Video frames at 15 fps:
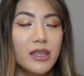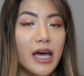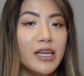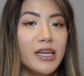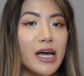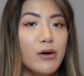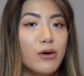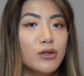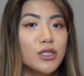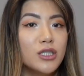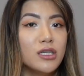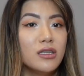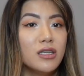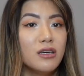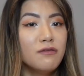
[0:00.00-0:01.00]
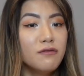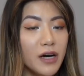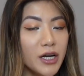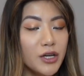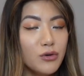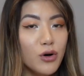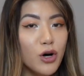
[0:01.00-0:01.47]
And now onto the
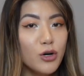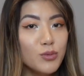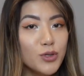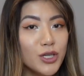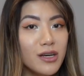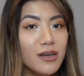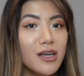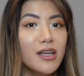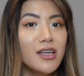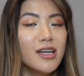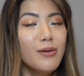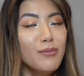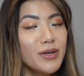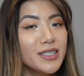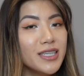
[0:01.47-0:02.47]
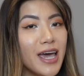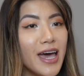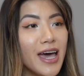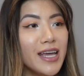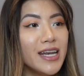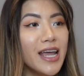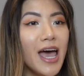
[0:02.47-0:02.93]
final option, number
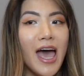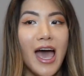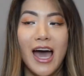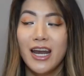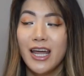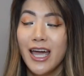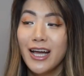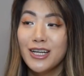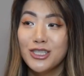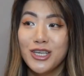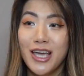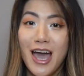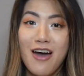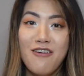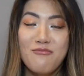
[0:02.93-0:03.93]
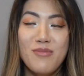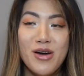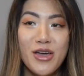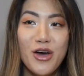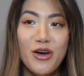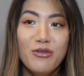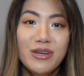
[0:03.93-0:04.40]
10, and I actually have
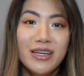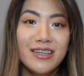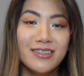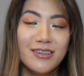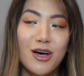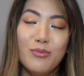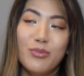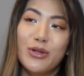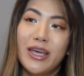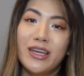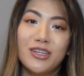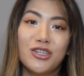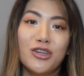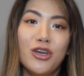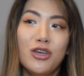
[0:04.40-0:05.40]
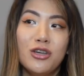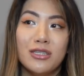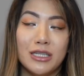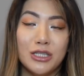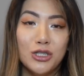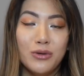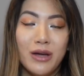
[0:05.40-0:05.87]
my own example here to show you
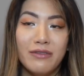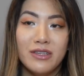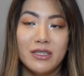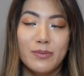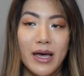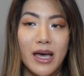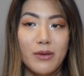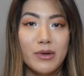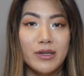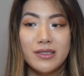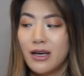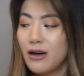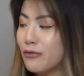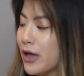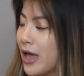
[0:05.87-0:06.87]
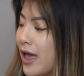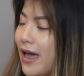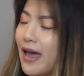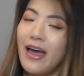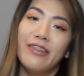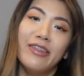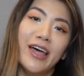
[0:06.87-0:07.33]
because I do have this bag myself,
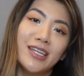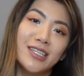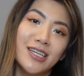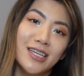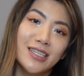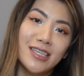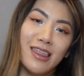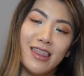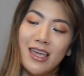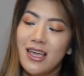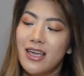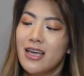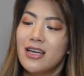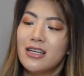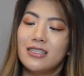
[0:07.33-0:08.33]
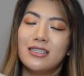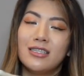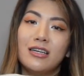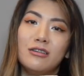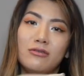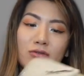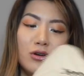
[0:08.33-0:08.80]
and that is the
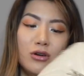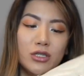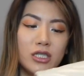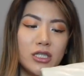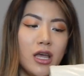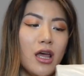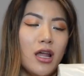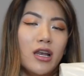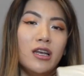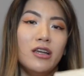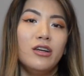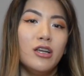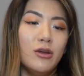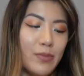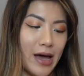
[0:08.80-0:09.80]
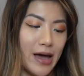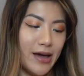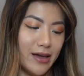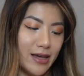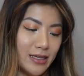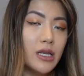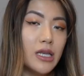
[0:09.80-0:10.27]
Saint Laurent Lulu
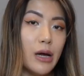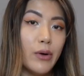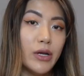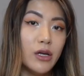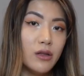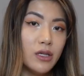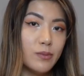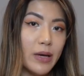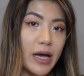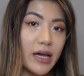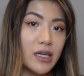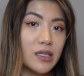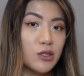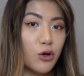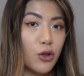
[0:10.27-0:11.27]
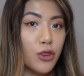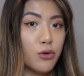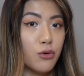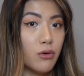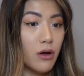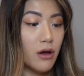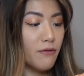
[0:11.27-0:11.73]
bag. Now I know this bag has gone
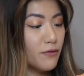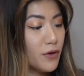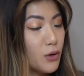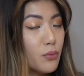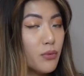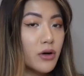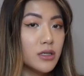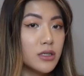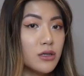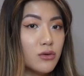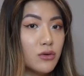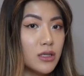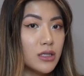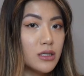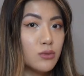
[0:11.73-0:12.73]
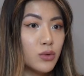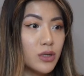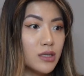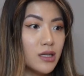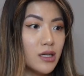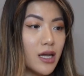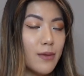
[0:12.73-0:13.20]
through a few price increases
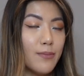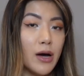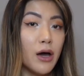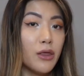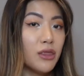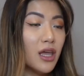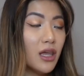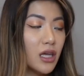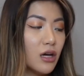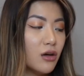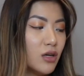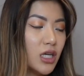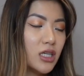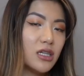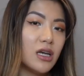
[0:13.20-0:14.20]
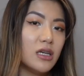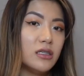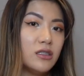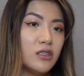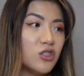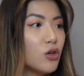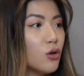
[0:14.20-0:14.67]
recently, but I think that only
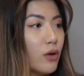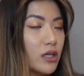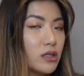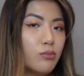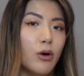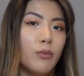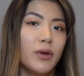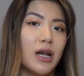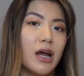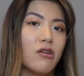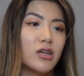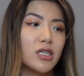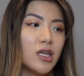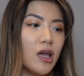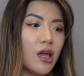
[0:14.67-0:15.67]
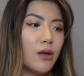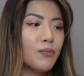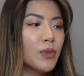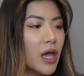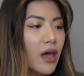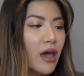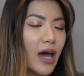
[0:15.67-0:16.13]
attests to its popularity
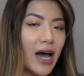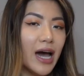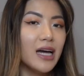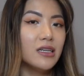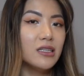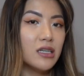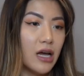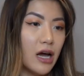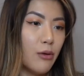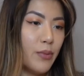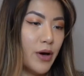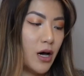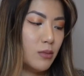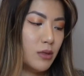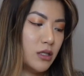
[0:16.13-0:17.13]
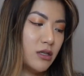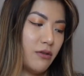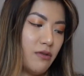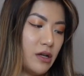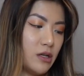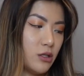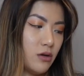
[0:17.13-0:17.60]
and how permanent a
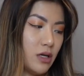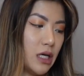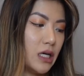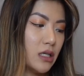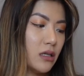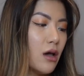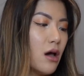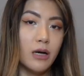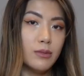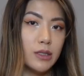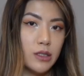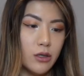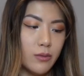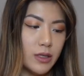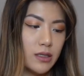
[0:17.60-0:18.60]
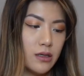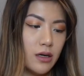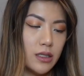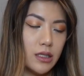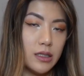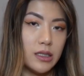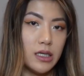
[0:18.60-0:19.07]
fixture it is. It comes in so many
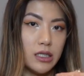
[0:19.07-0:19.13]
sizes.